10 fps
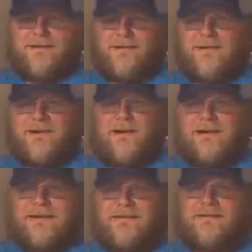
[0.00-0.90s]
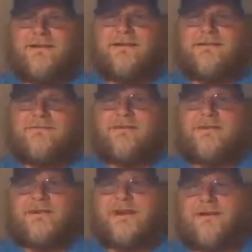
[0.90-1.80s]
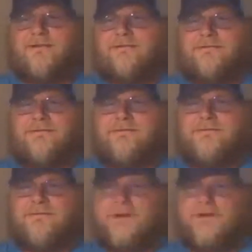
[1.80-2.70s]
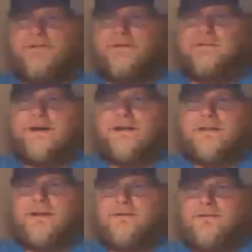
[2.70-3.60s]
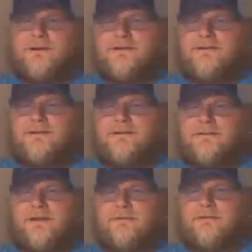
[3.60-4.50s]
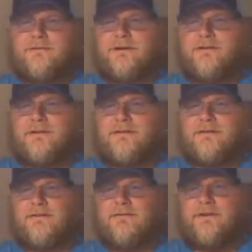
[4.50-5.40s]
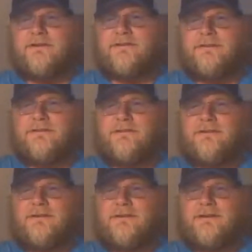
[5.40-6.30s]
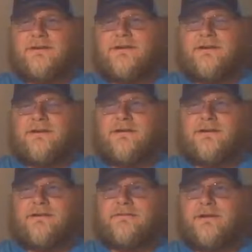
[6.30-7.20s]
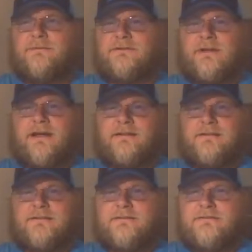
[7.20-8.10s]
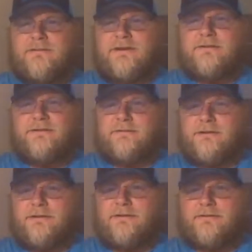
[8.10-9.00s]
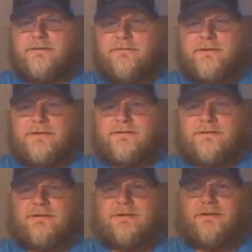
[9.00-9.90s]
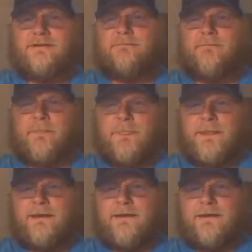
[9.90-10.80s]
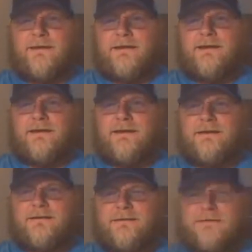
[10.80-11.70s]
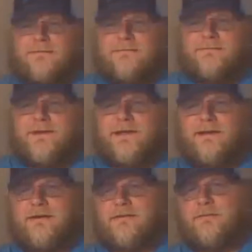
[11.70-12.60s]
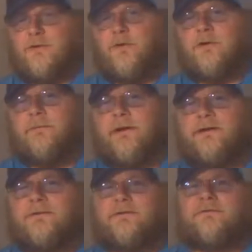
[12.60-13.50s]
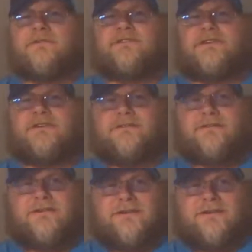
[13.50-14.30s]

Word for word: Or uh, there's one guy on YouTube that I like watching. His name is Realistic Fishing, or his name is Alex. His channel is Realistic Fishing, and he um, he calls them quarter pounders with cheese.